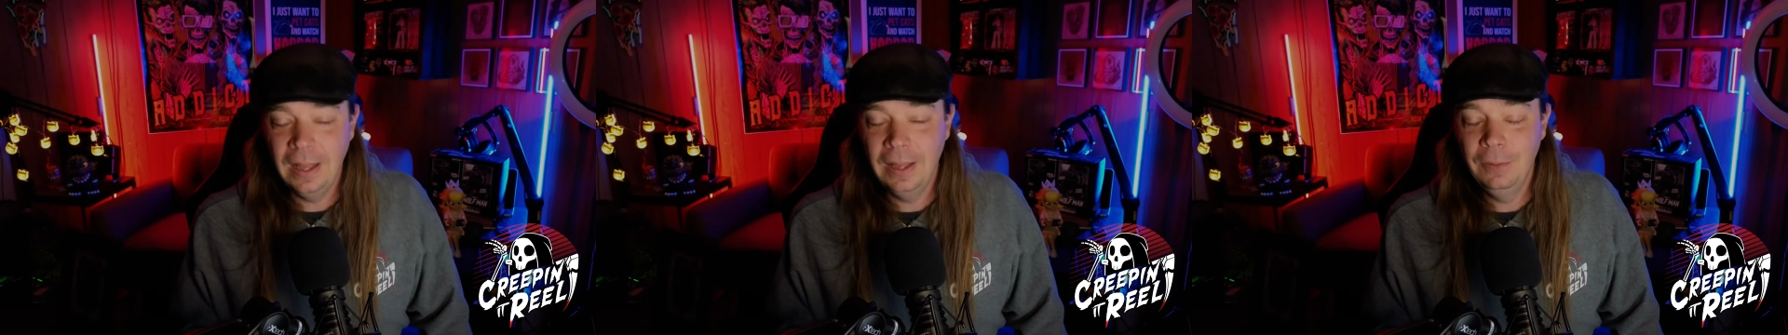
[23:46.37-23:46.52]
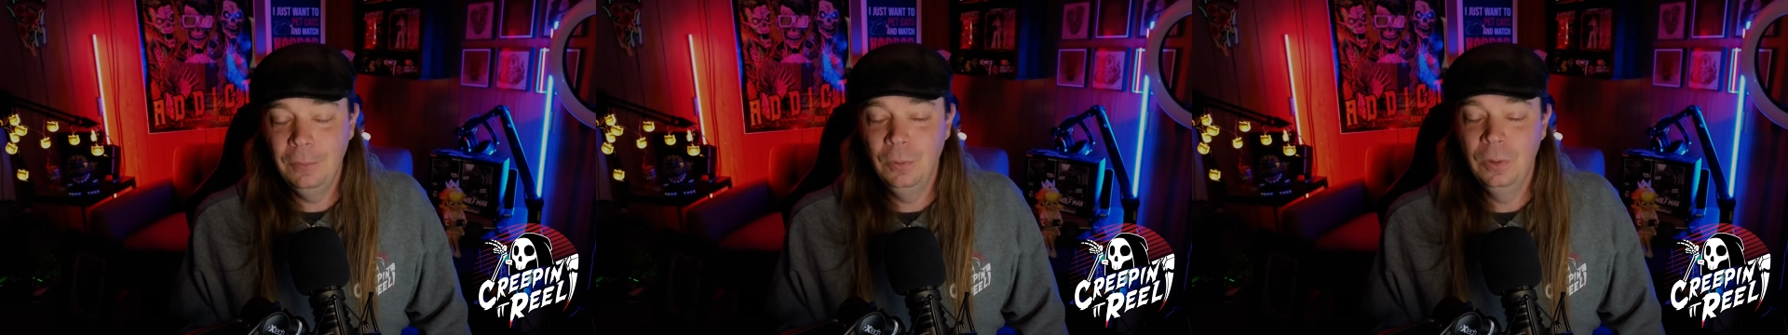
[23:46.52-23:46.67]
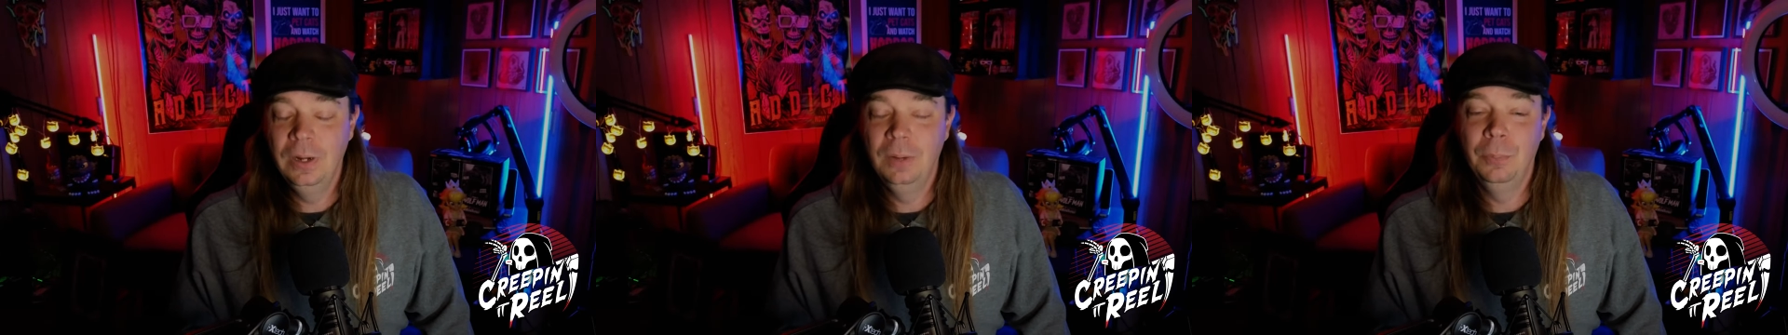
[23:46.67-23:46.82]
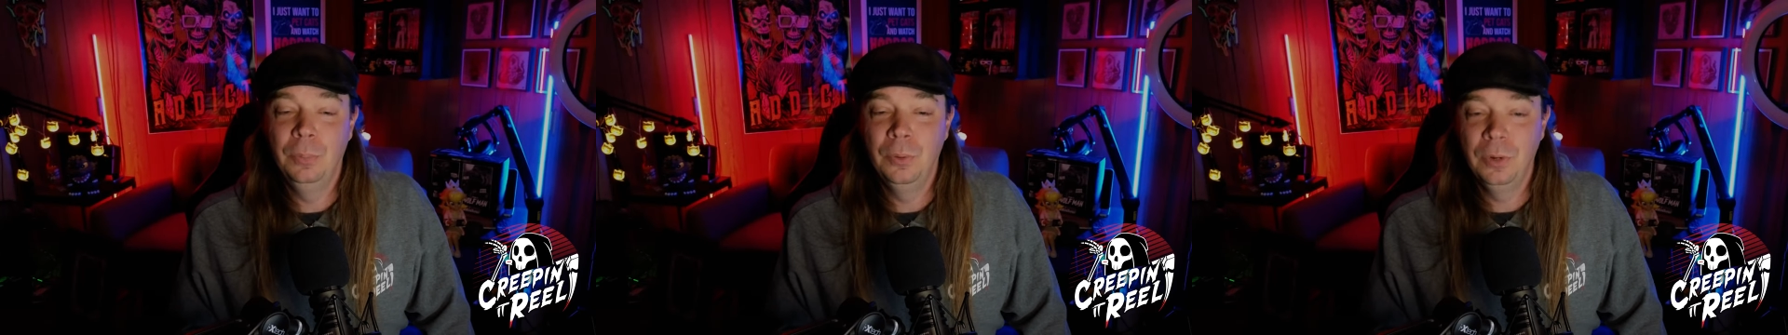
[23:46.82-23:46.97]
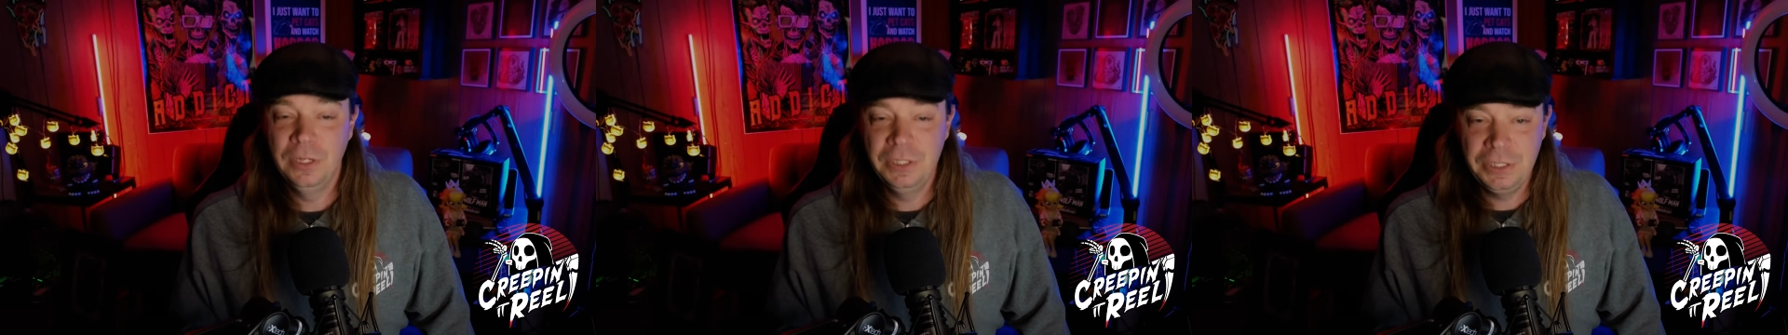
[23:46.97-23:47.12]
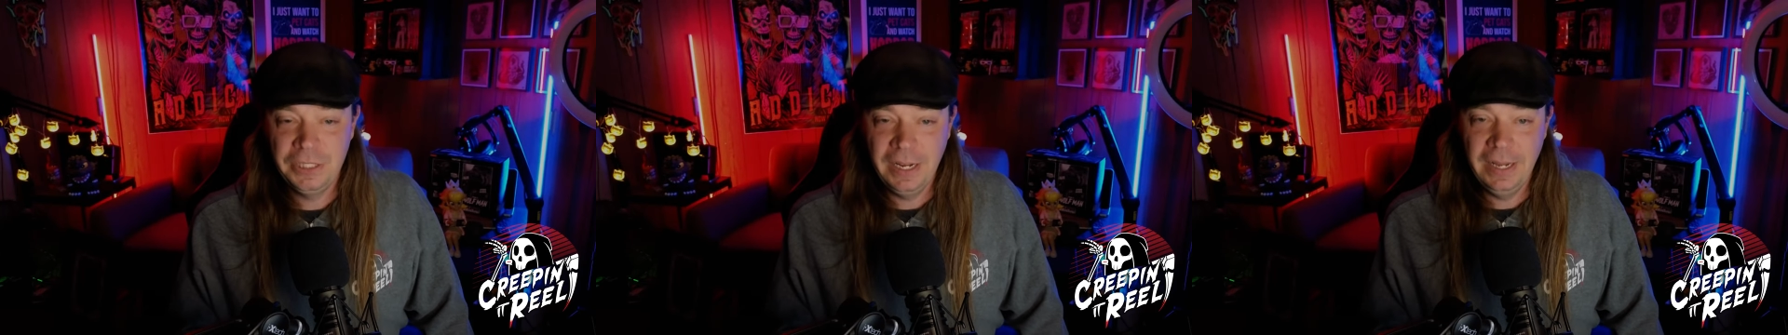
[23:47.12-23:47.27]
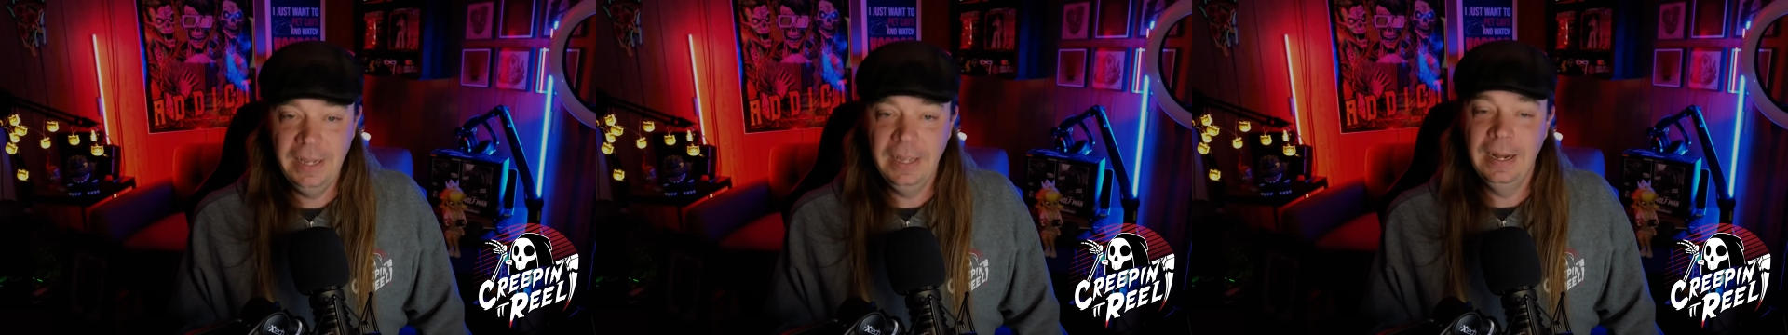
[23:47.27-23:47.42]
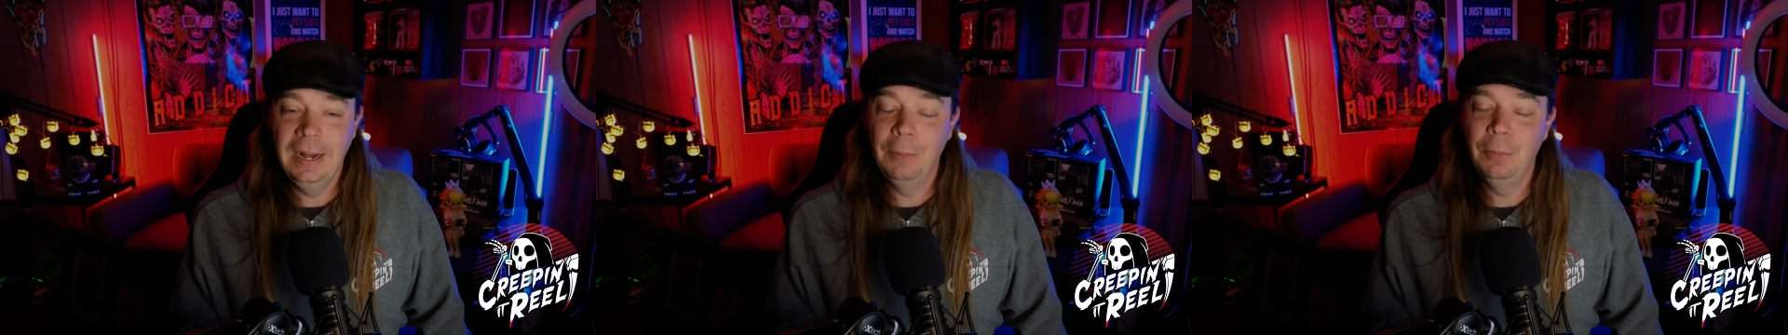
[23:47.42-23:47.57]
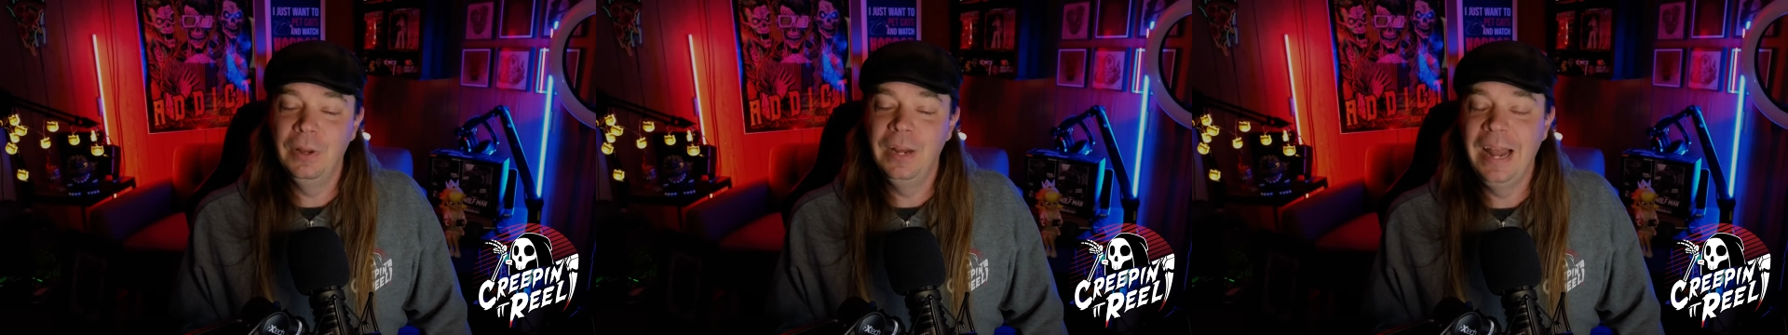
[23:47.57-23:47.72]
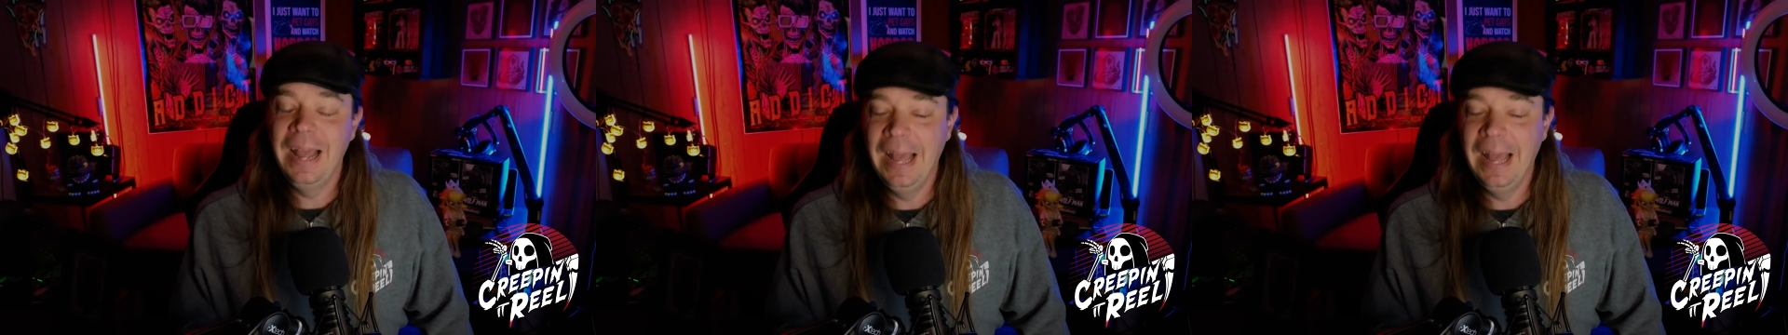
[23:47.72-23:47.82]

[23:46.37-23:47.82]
I would appreciate and I would